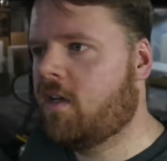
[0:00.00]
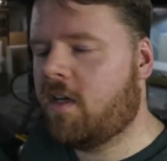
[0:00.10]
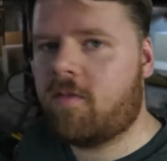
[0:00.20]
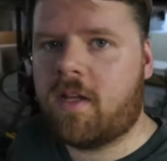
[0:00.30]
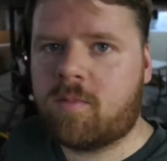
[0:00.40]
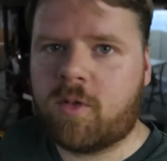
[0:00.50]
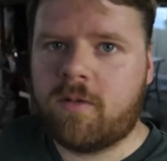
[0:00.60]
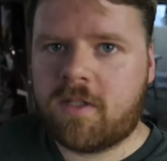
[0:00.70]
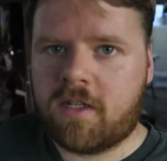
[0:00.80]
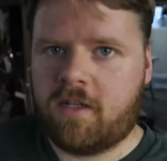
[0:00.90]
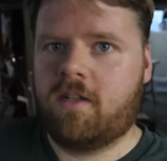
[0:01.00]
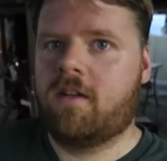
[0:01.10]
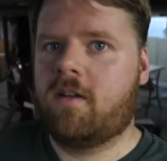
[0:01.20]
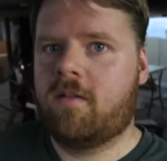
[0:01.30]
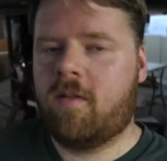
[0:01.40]
if that's producing any
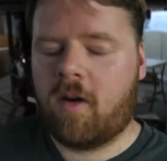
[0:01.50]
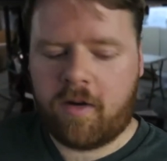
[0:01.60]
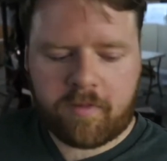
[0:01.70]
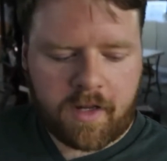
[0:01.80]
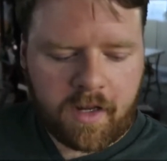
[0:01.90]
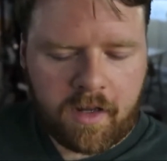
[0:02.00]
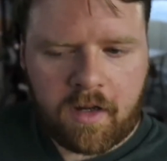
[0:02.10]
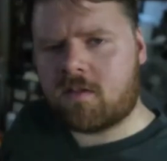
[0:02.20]
uh, RFI.